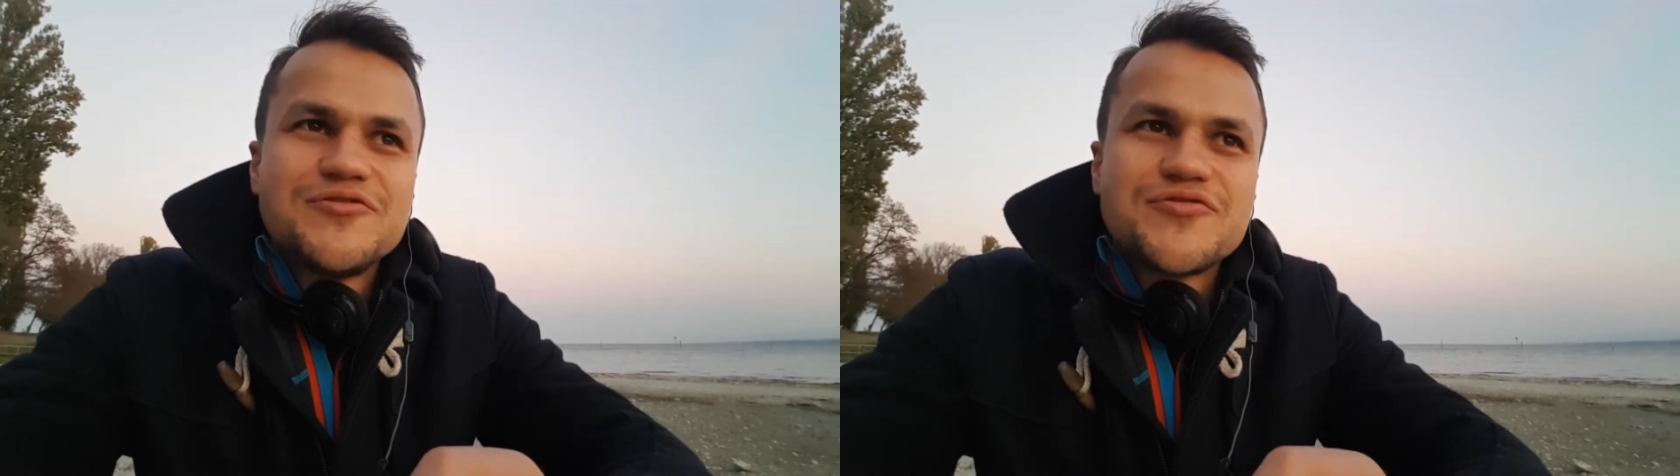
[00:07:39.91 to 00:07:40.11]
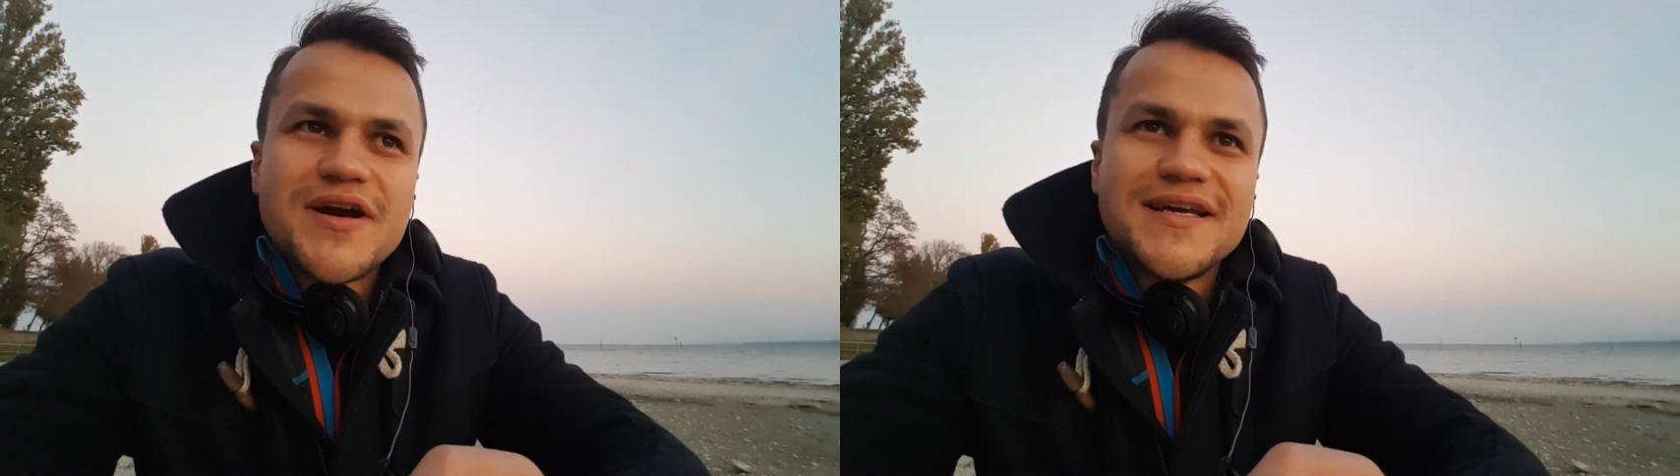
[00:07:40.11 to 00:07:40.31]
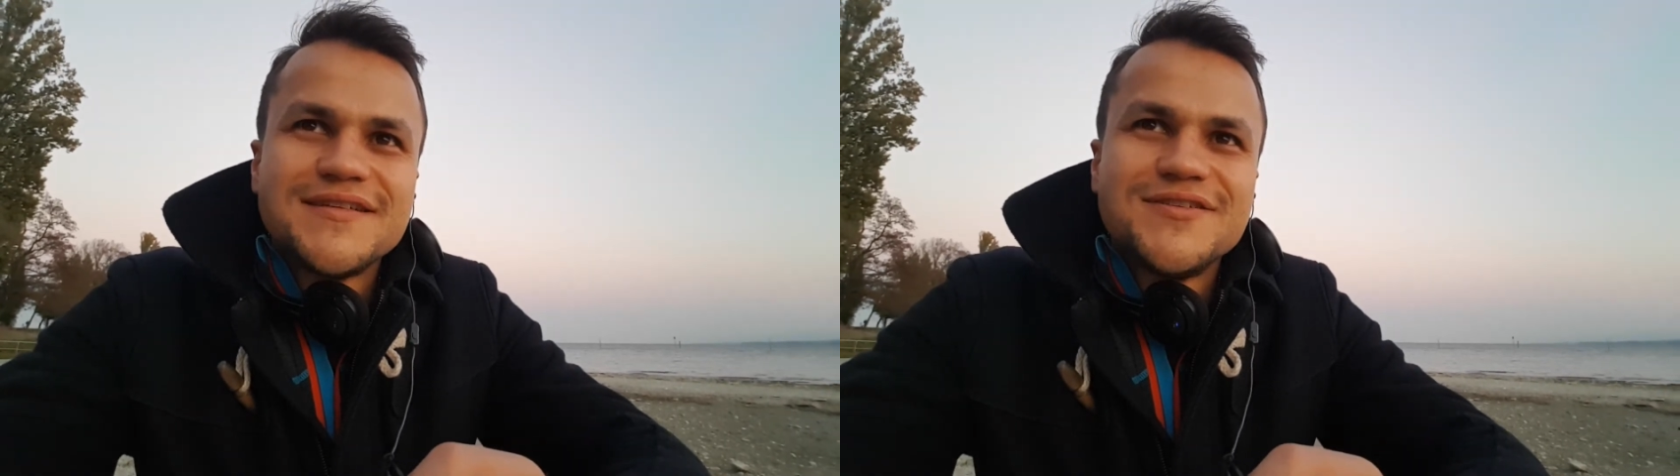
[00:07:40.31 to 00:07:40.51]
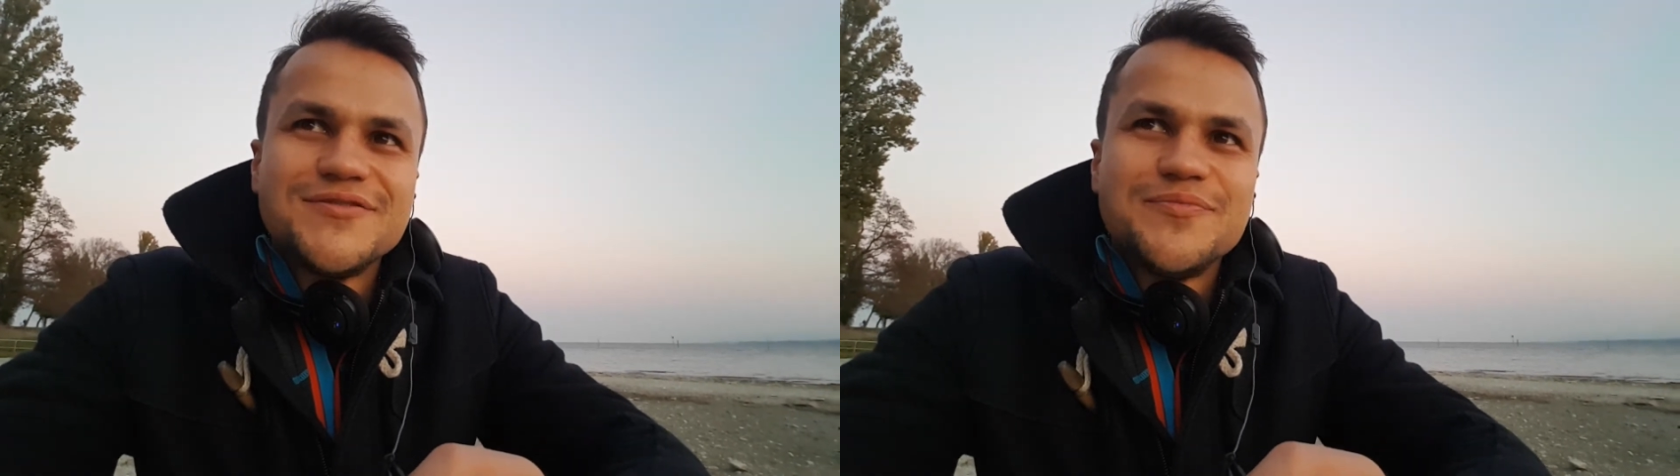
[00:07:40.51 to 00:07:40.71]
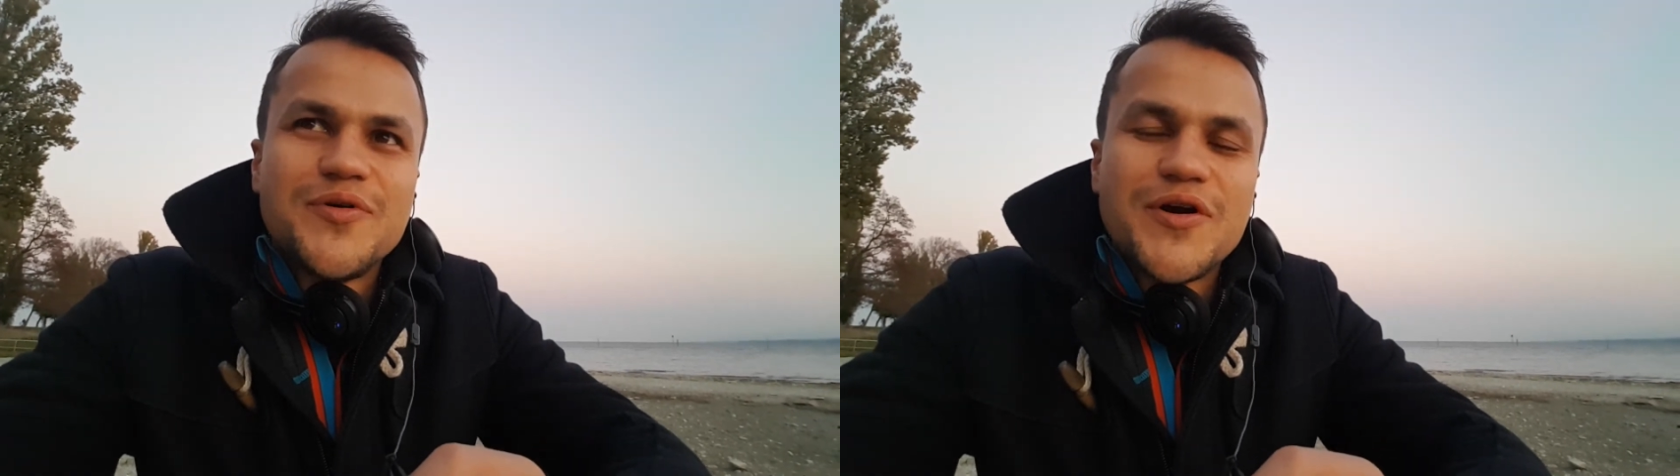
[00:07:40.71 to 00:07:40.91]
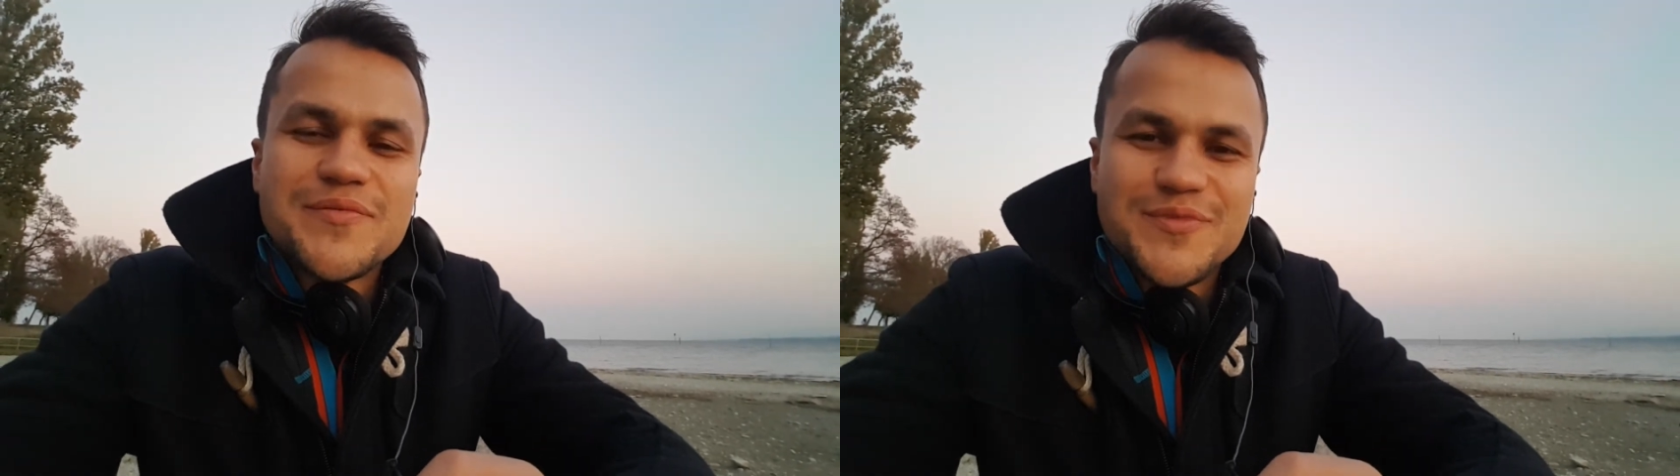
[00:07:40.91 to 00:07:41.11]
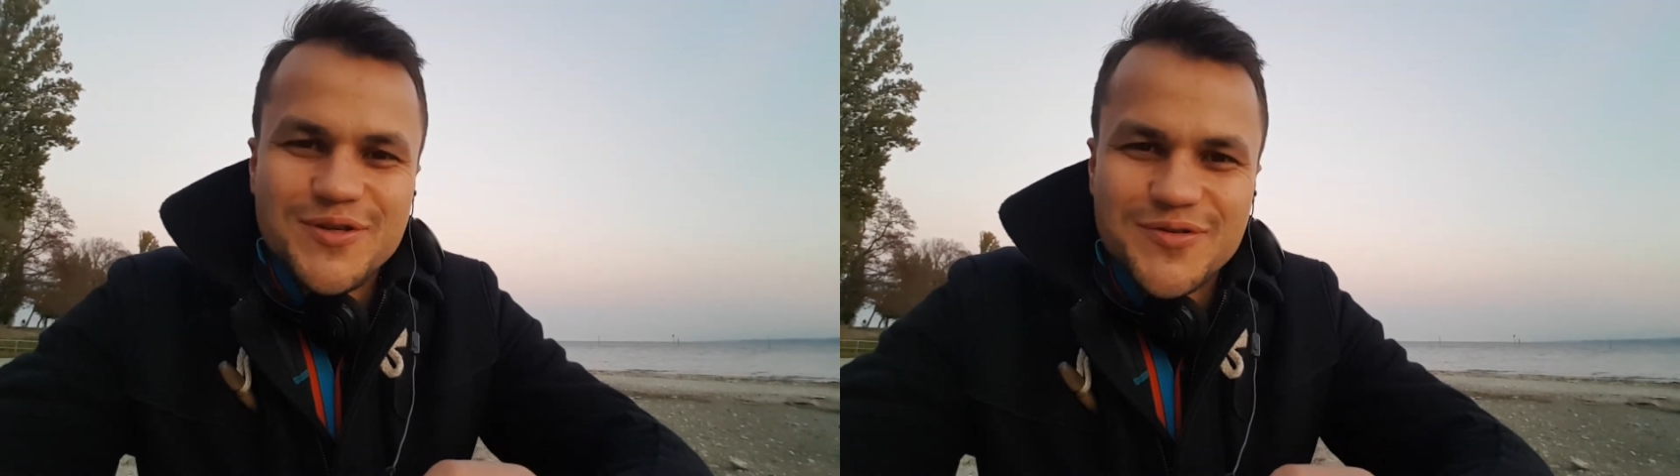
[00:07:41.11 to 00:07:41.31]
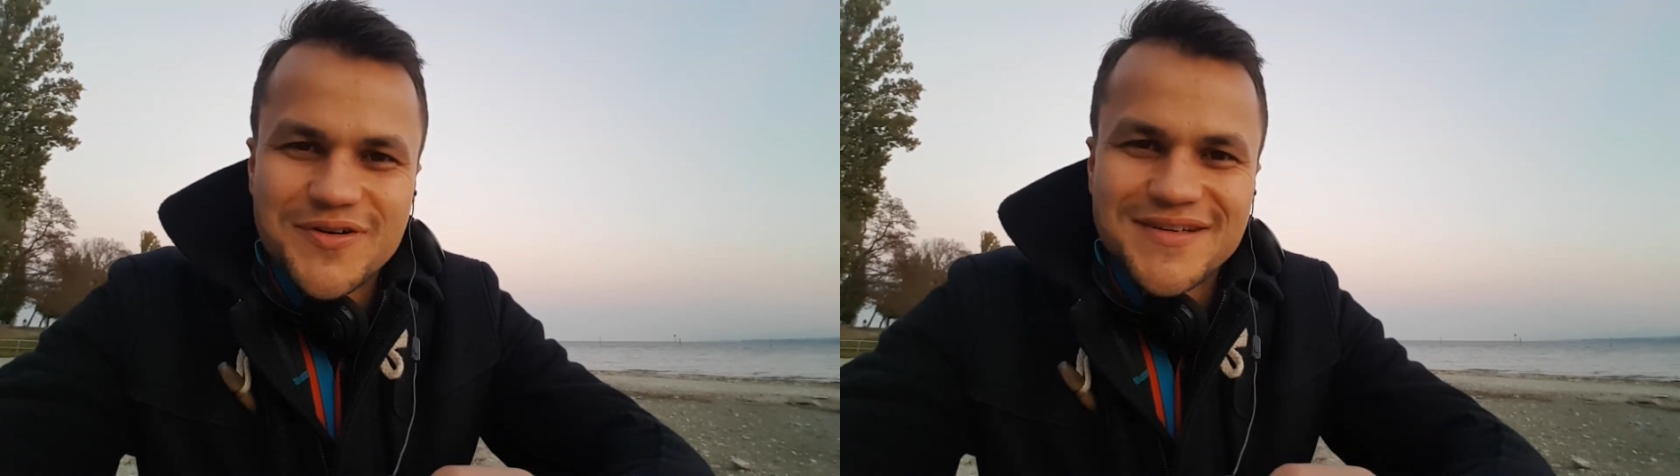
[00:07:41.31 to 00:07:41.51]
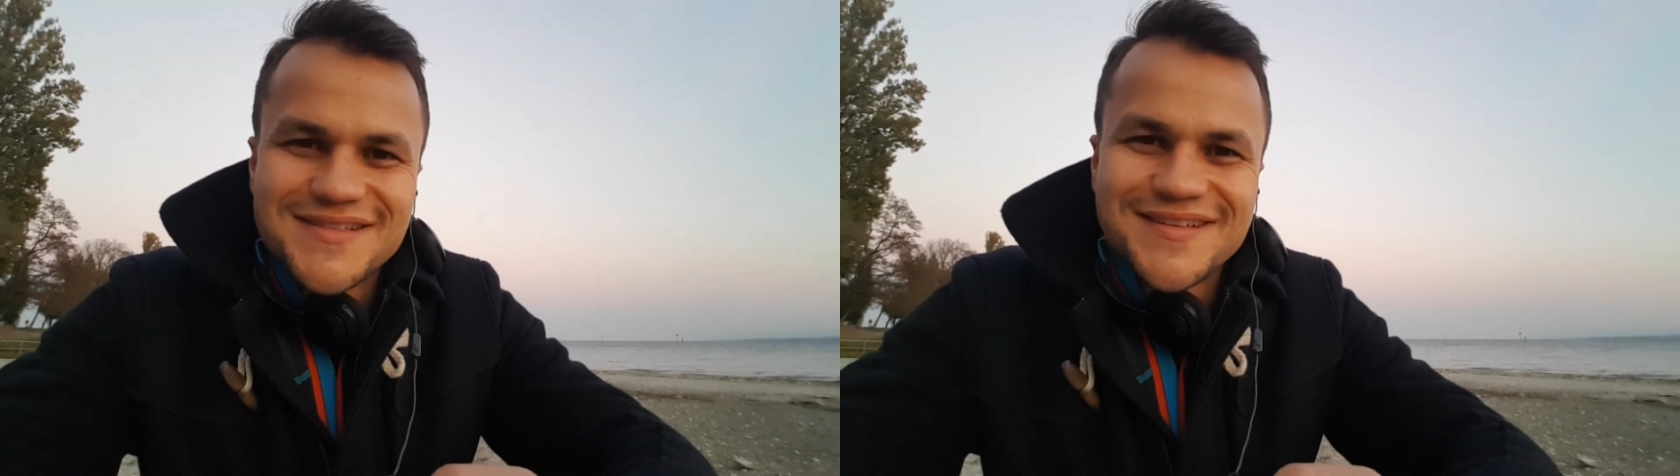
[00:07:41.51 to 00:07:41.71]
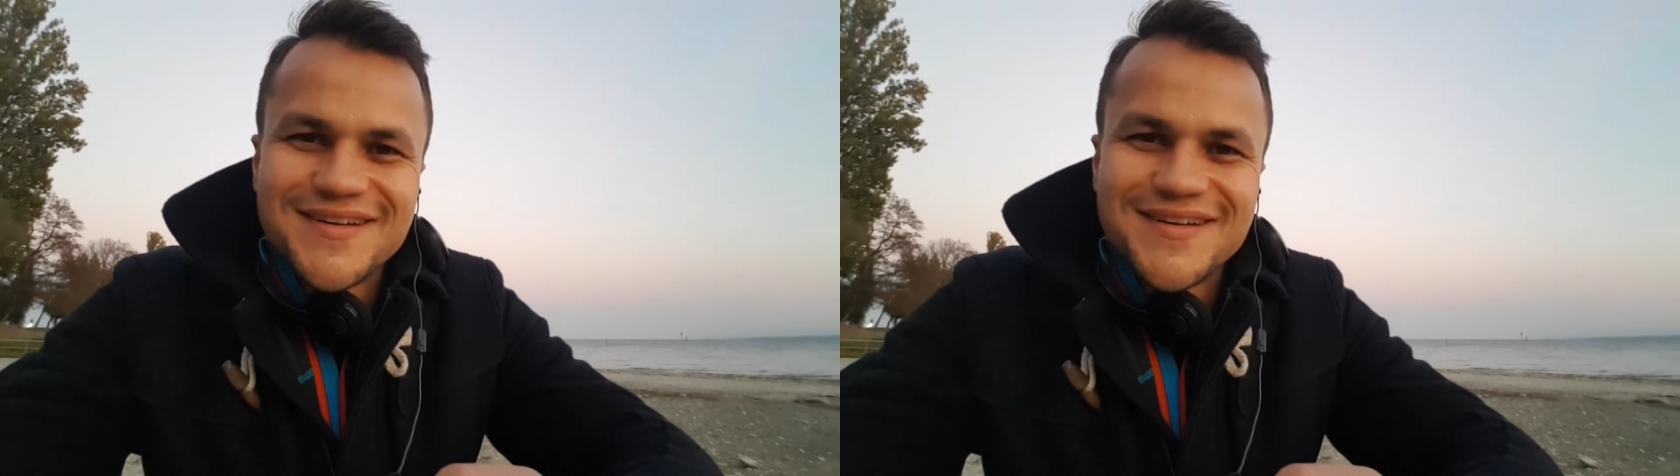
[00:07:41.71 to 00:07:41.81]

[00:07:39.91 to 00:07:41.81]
trying to point me towards?